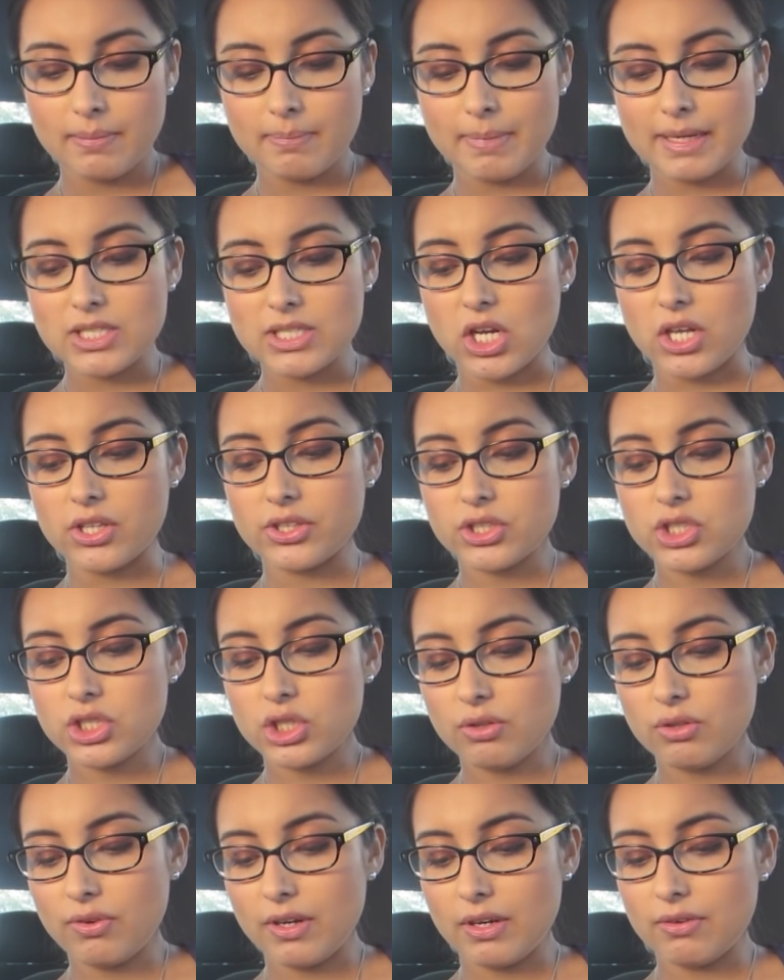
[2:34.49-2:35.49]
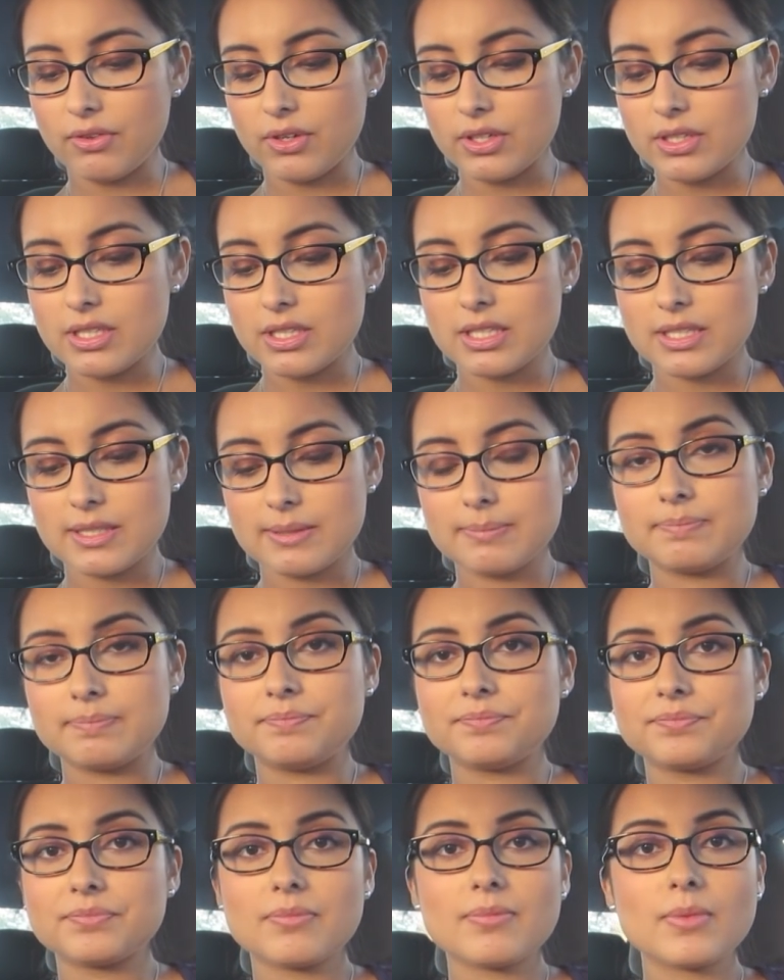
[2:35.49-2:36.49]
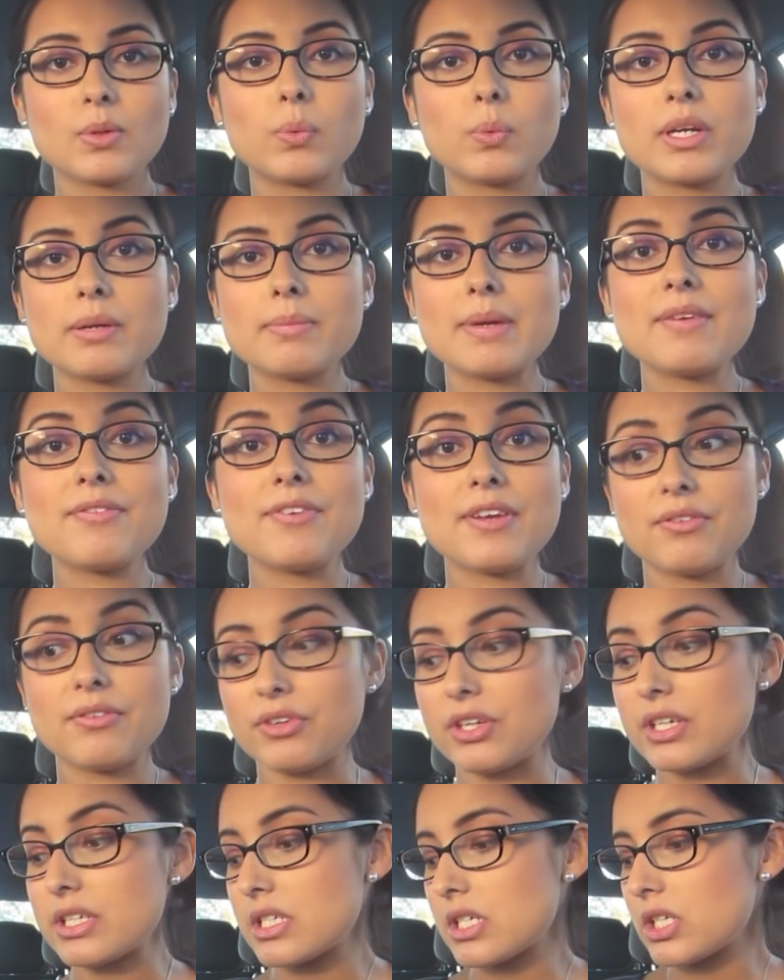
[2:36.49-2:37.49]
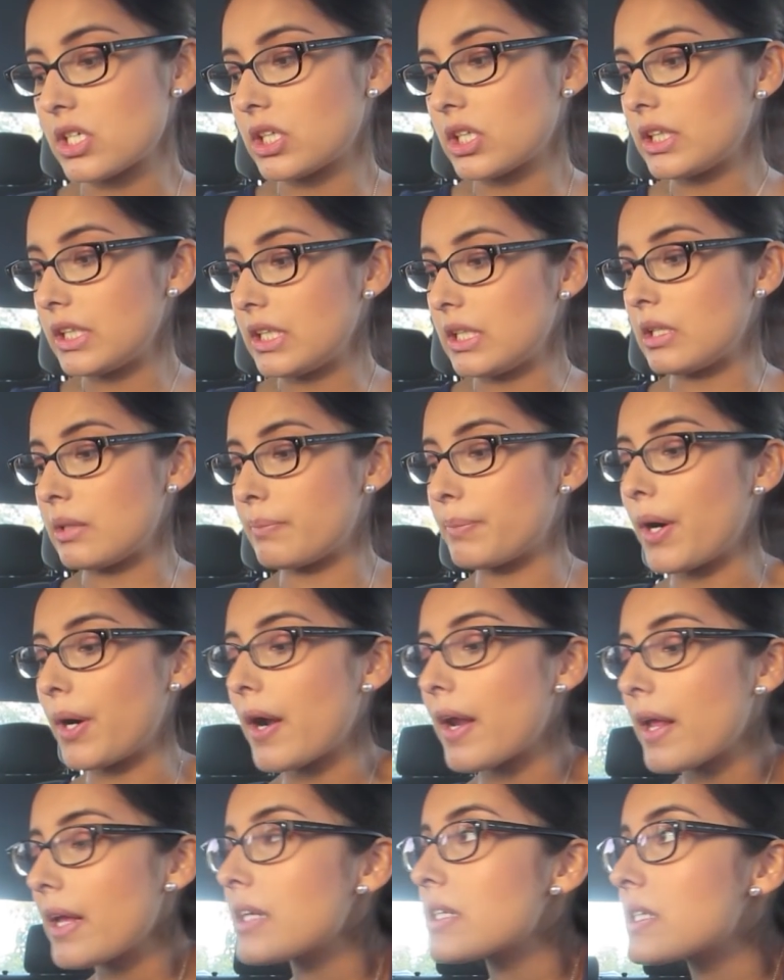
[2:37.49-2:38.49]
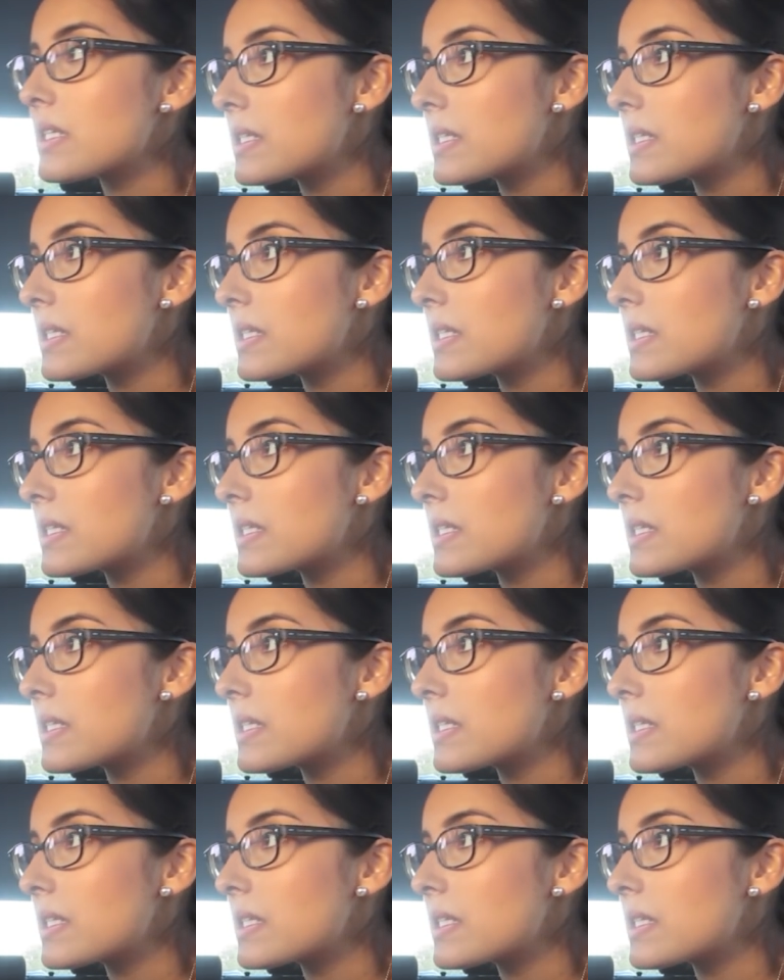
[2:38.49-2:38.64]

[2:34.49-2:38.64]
my Dollar Tree favorites, one of my favorite cleaning products.